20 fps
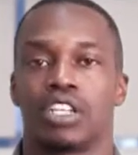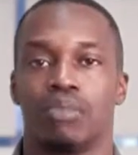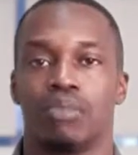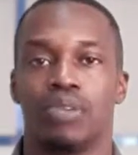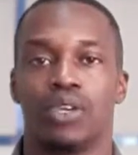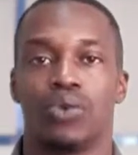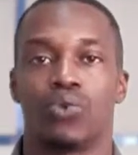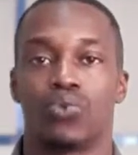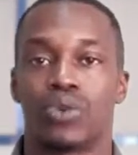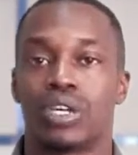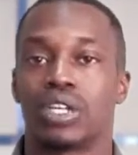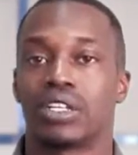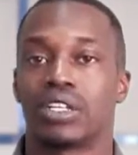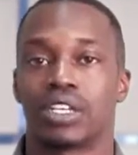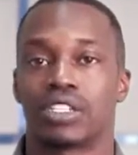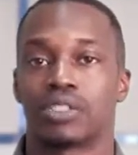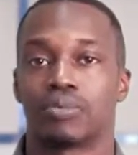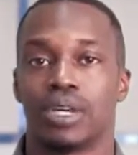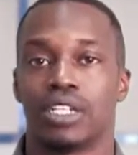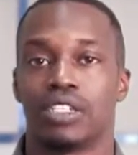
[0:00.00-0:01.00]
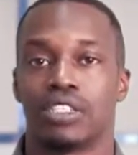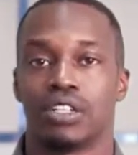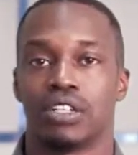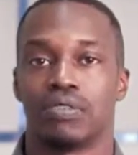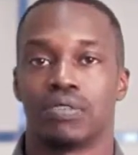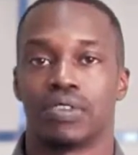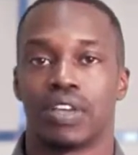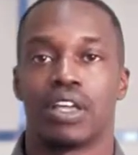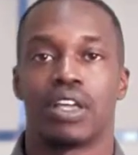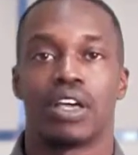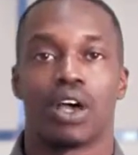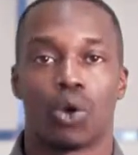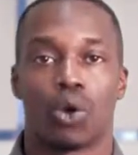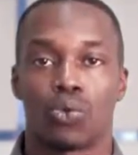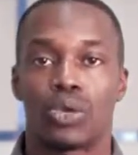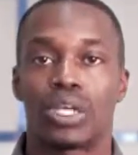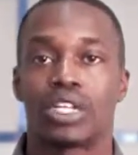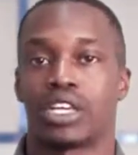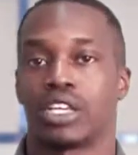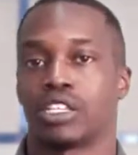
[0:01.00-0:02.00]
can be really expensive, a
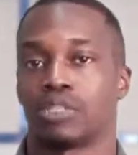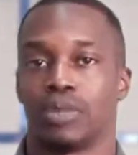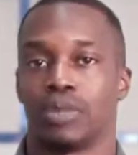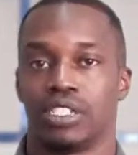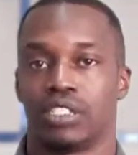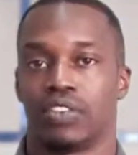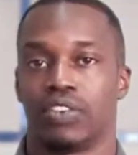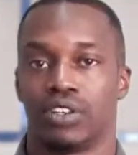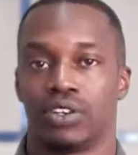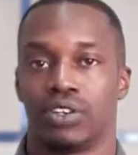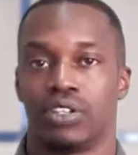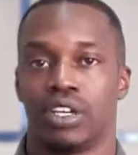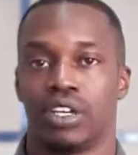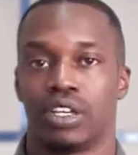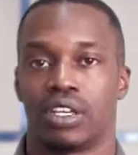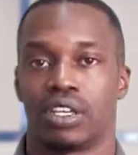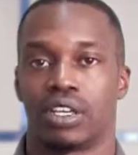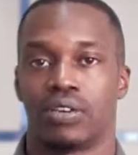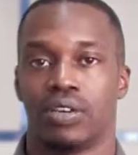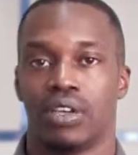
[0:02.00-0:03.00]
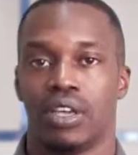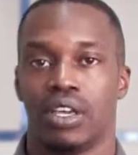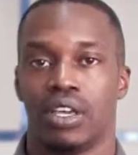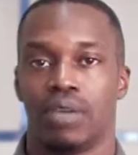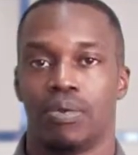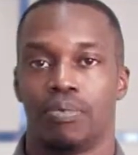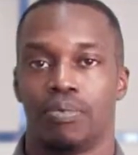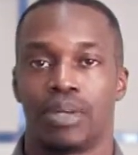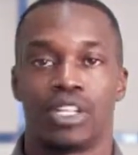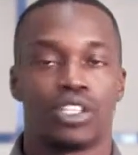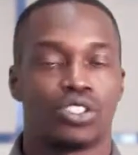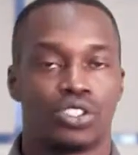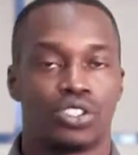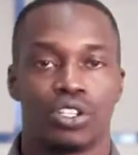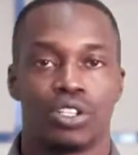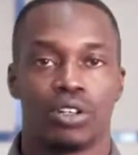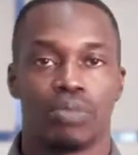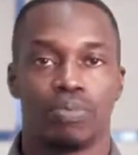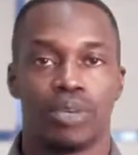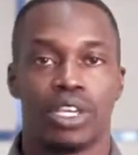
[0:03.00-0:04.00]
really expensive undertaking, but it
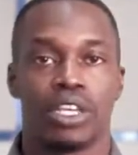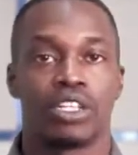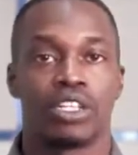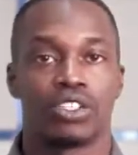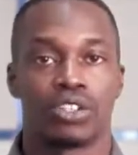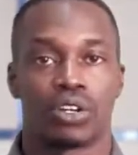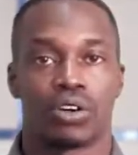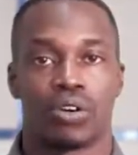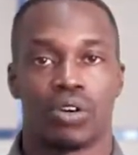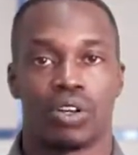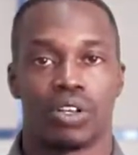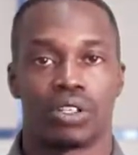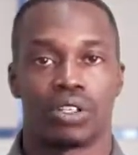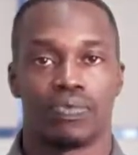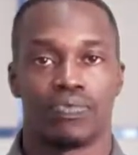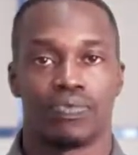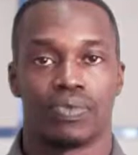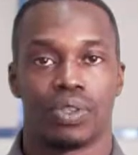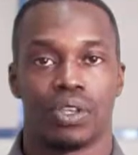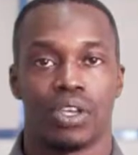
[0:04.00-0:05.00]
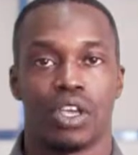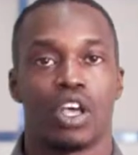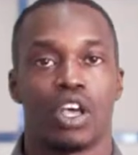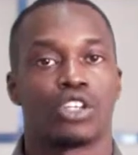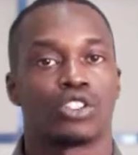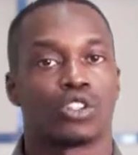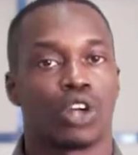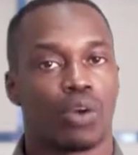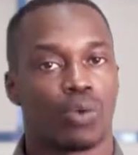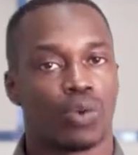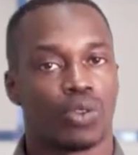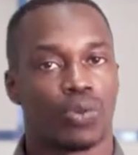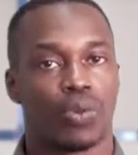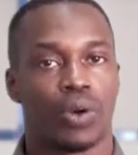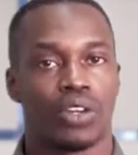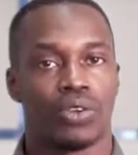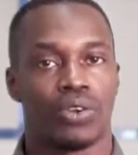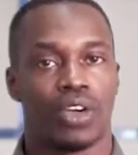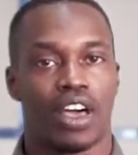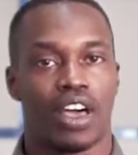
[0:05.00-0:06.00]
shouldn't be a deterrent. Start with
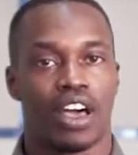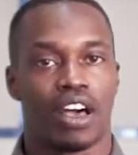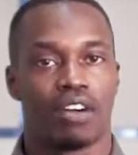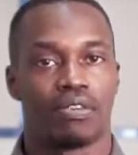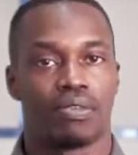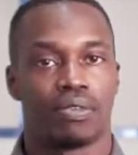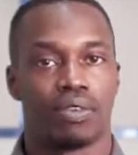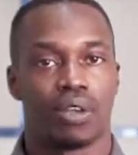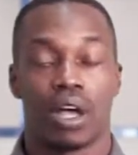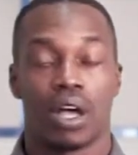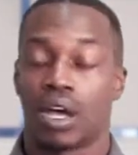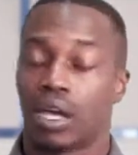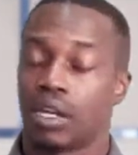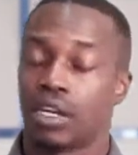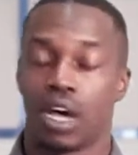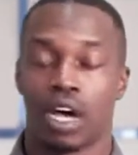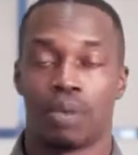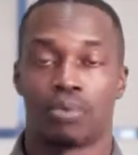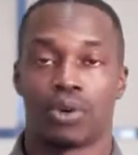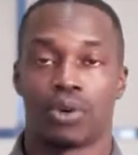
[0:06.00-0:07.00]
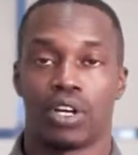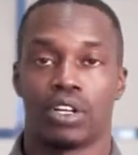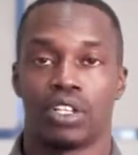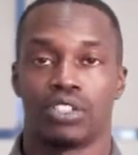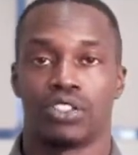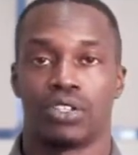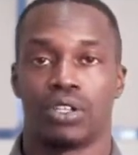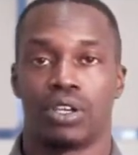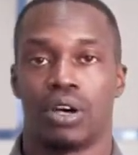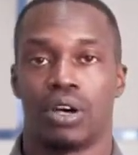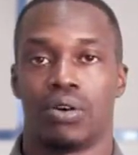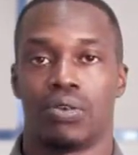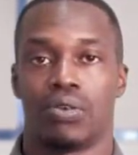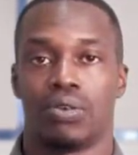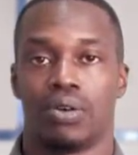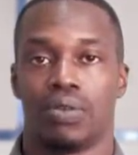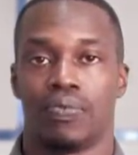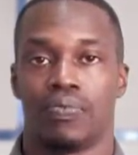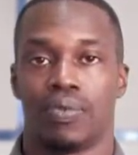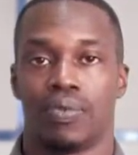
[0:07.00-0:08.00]
what you have and upgrade as you go.
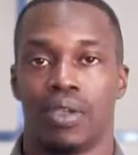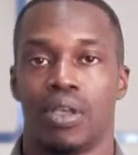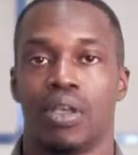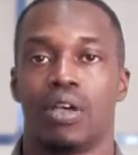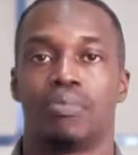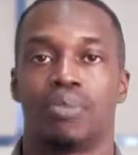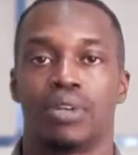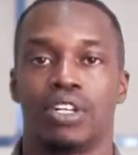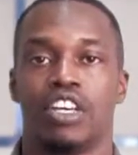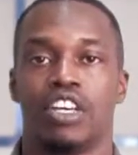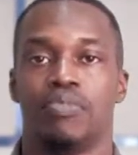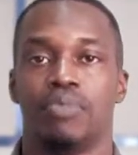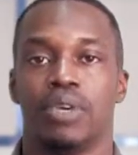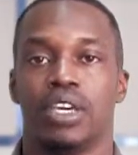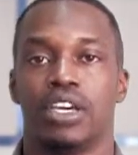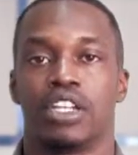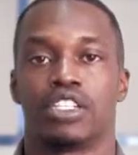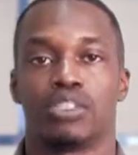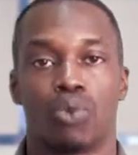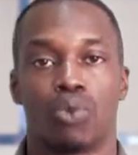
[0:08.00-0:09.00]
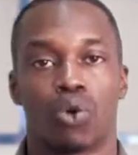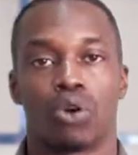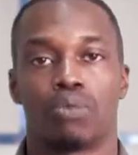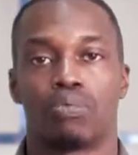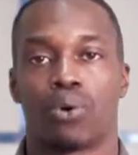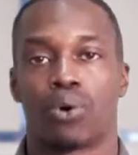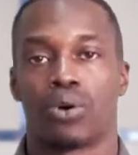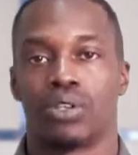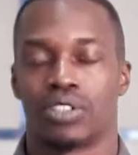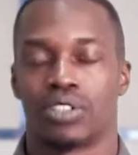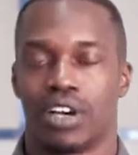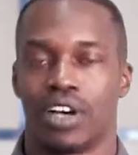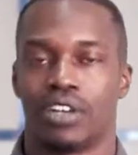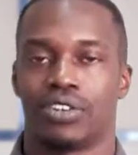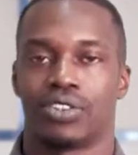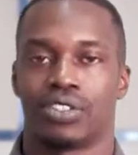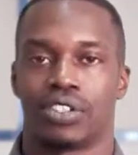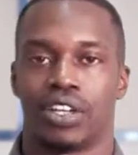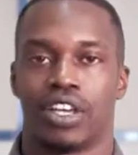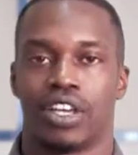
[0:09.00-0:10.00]
Believe me, it's more important to
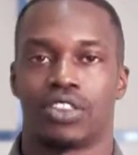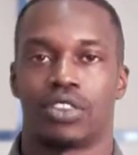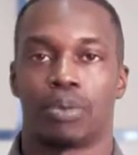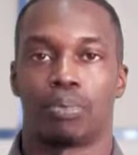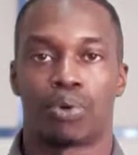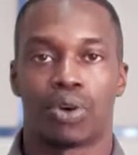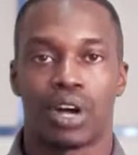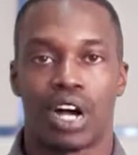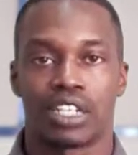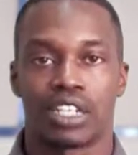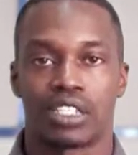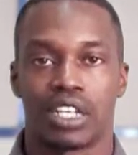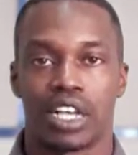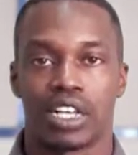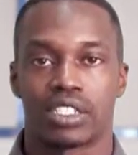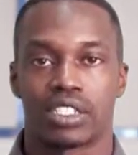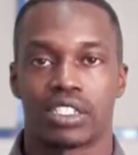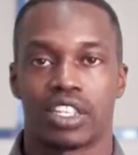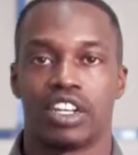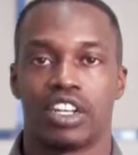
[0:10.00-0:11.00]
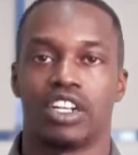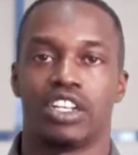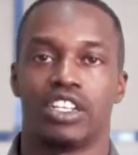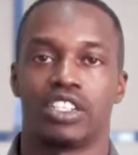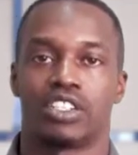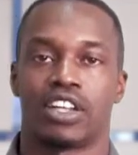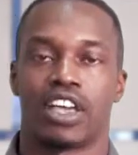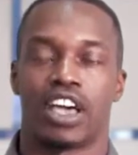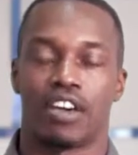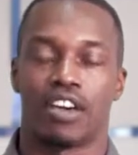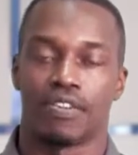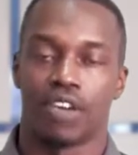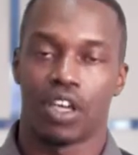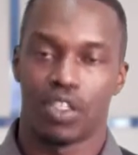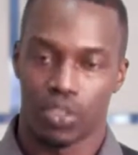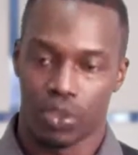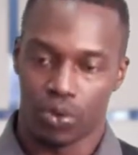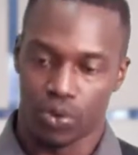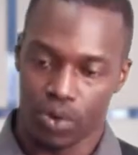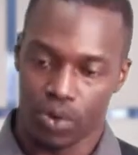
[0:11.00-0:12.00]
understand the process than it is to have
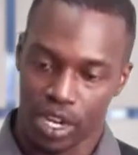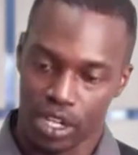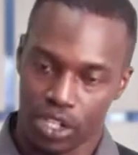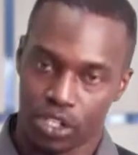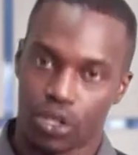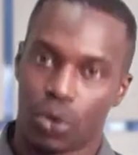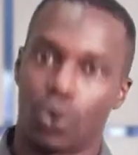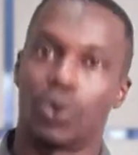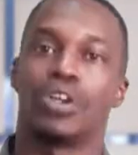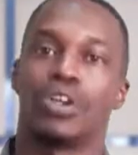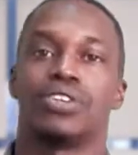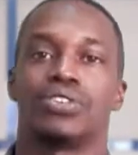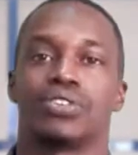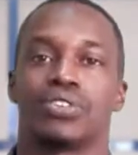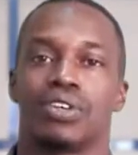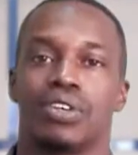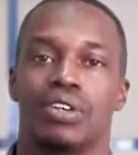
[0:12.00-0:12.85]
the right toys.